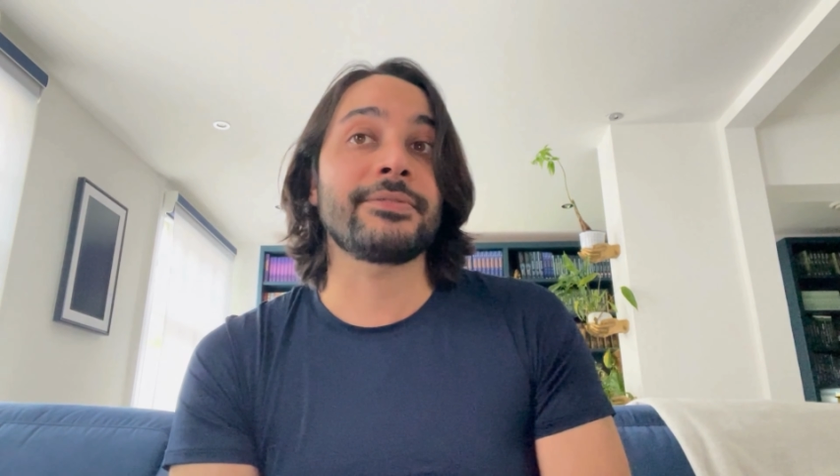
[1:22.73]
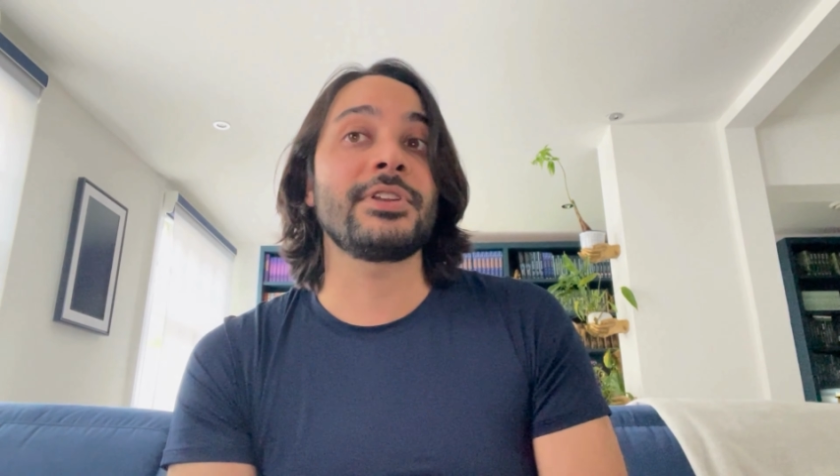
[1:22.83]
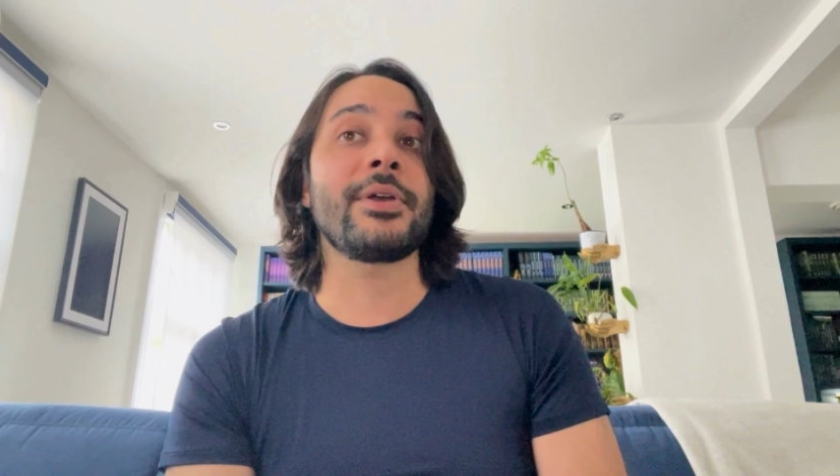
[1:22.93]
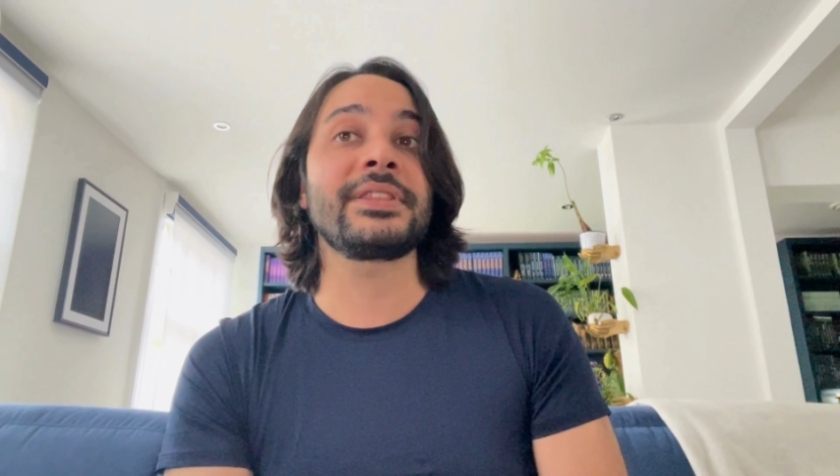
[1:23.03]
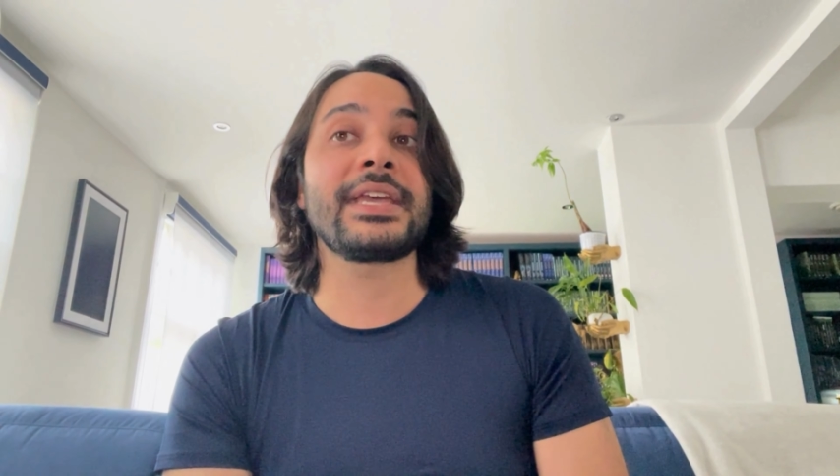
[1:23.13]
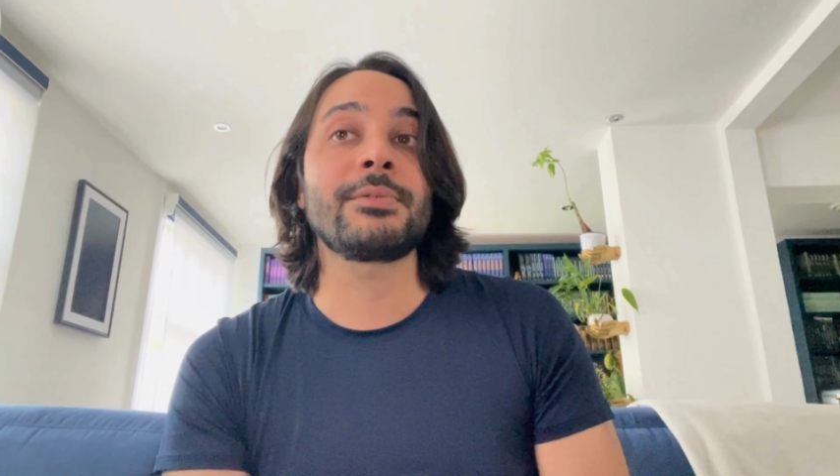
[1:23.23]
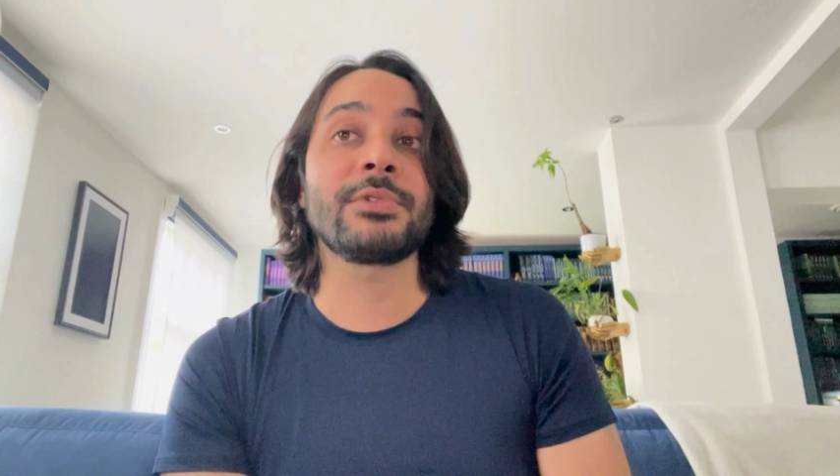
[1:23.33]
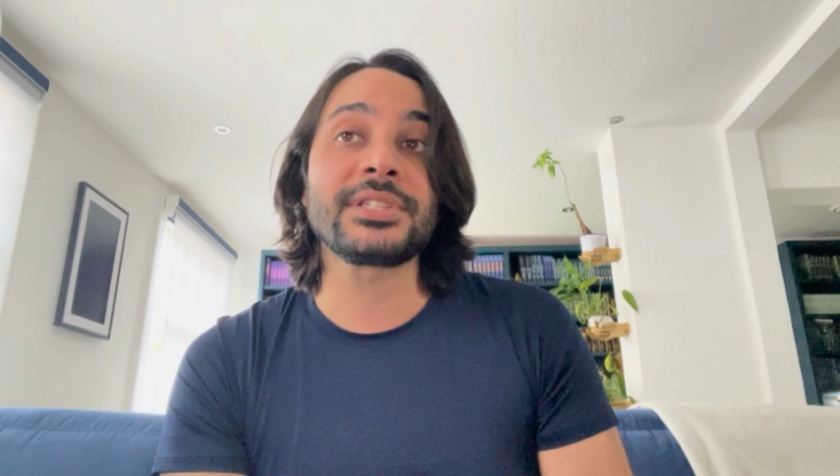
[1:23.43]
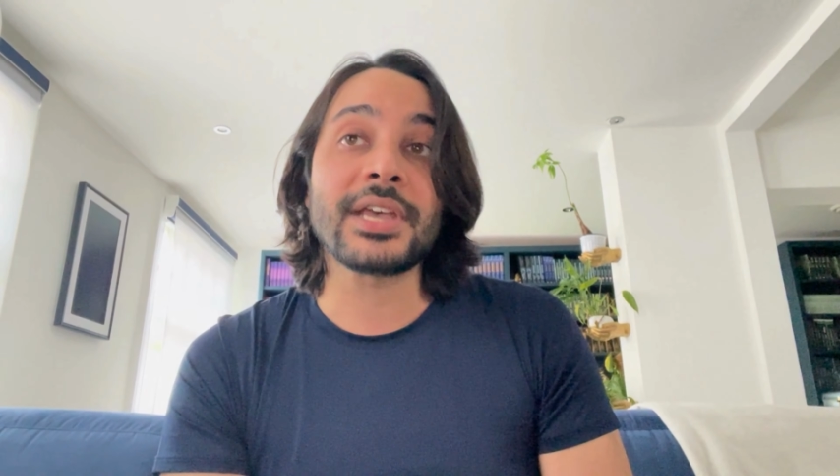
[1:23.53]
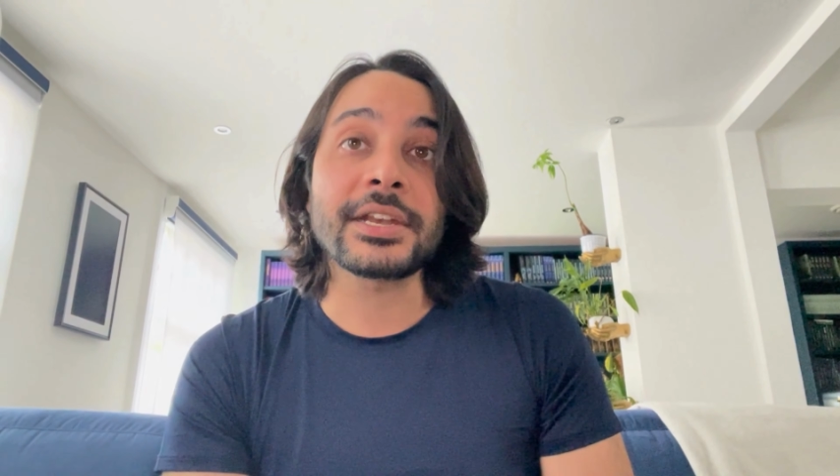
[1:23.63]
knowing they can
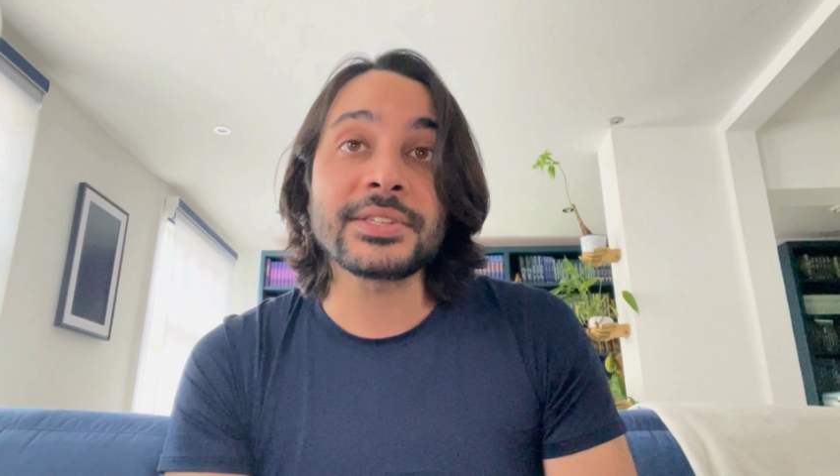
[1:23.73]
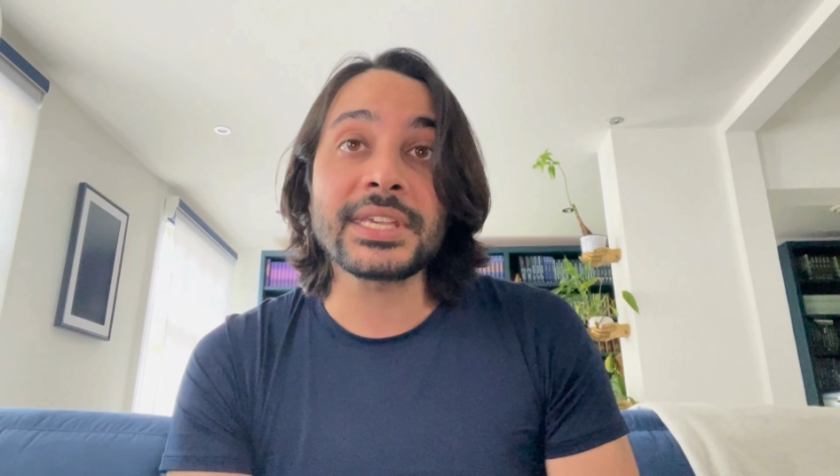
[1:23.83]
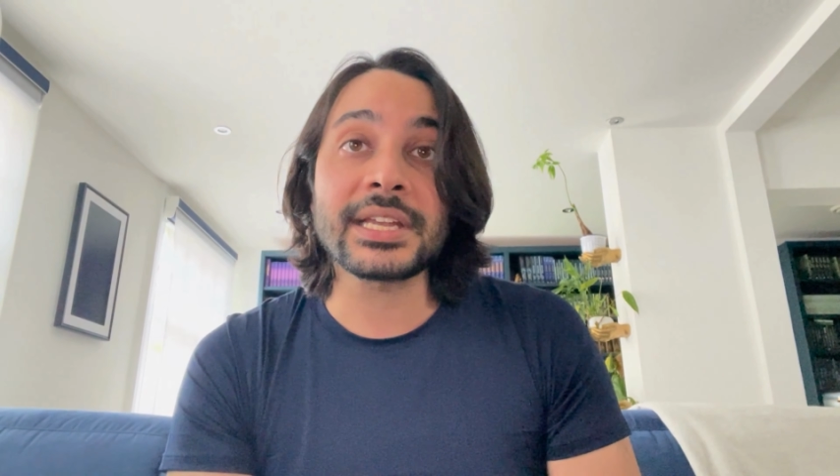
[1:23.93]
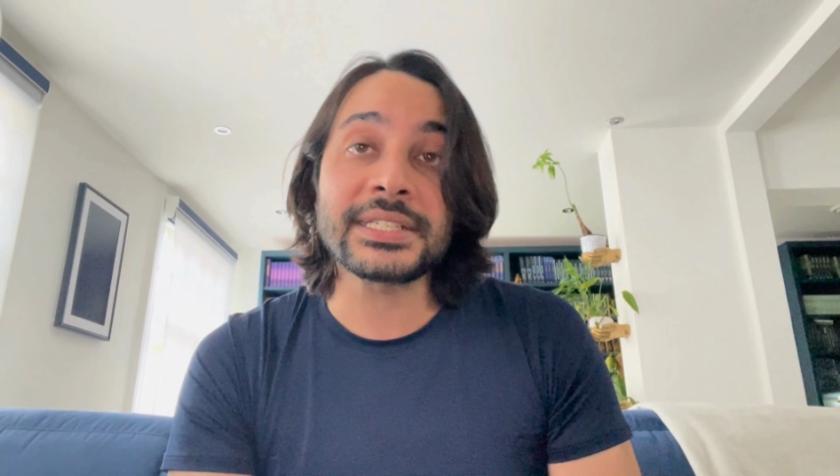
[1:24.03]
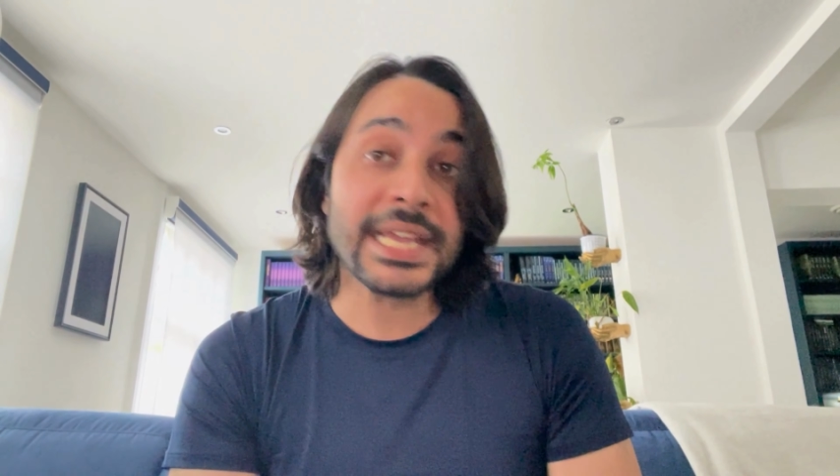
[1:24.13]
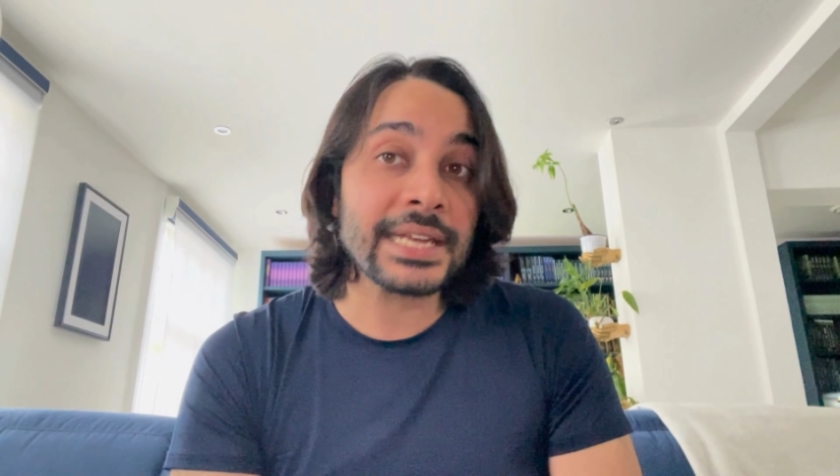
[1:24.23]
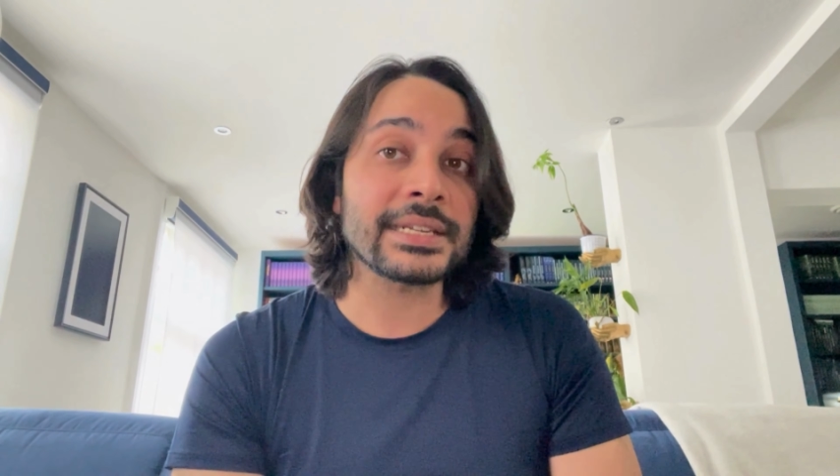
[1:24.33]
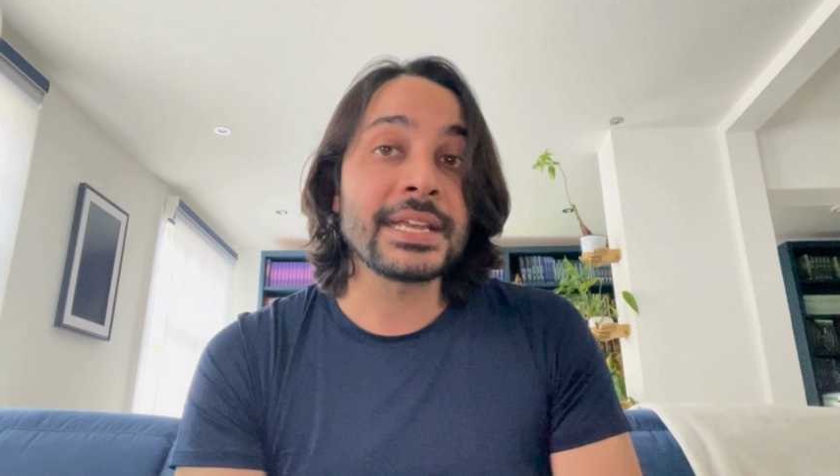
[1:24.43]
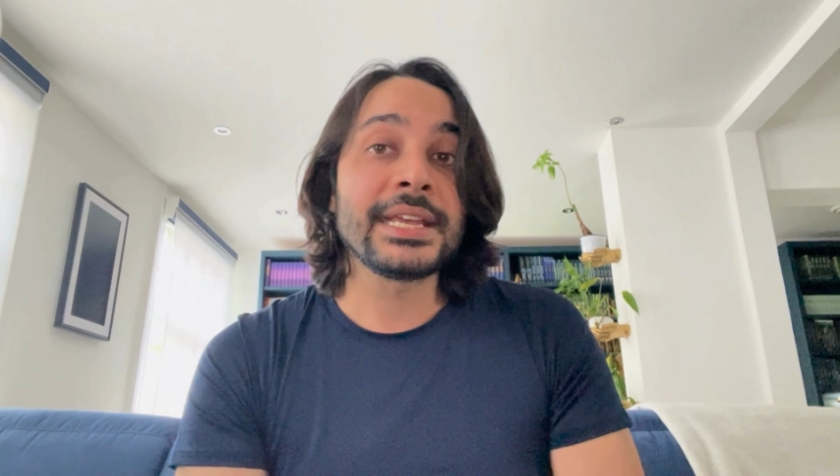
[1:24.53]
return as the undead?